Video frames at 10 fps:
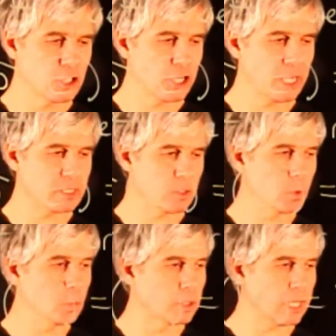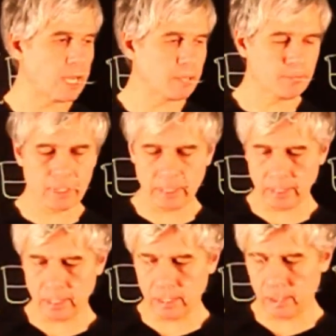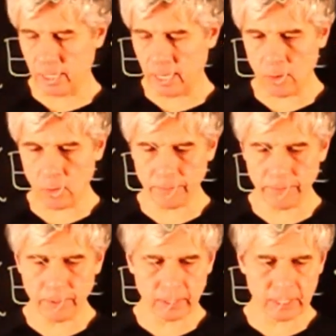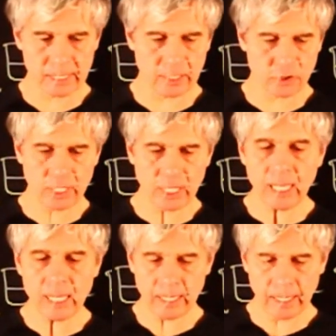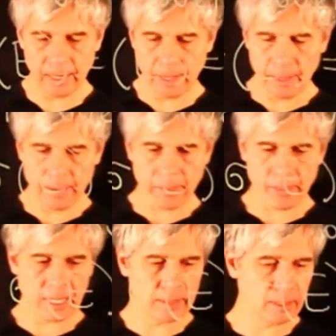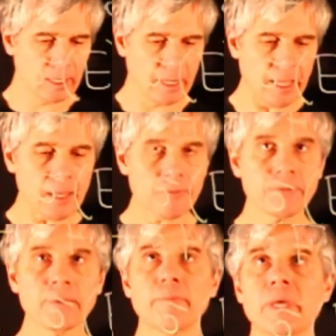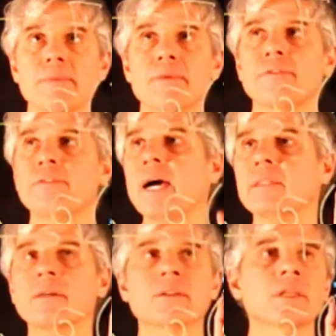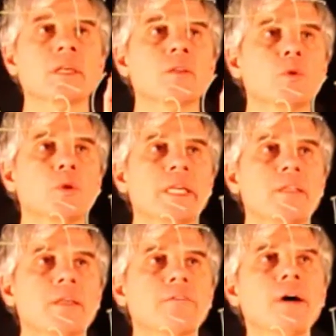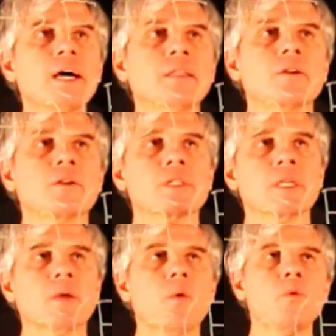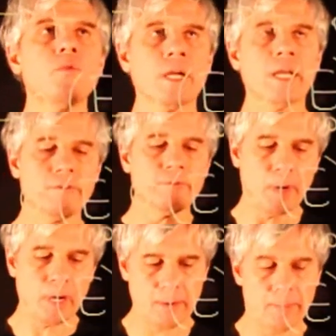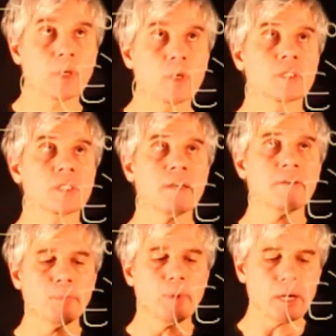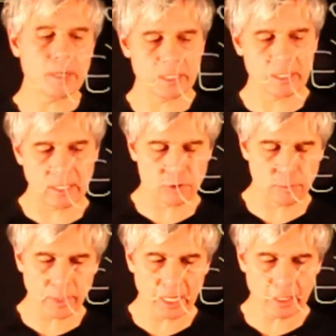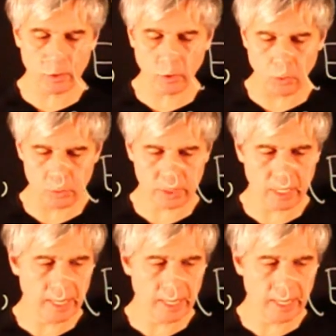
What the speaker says: has a root alpha in our field extension E, then f may be factored into linear factors over f bar, because f bar is algebraically closed.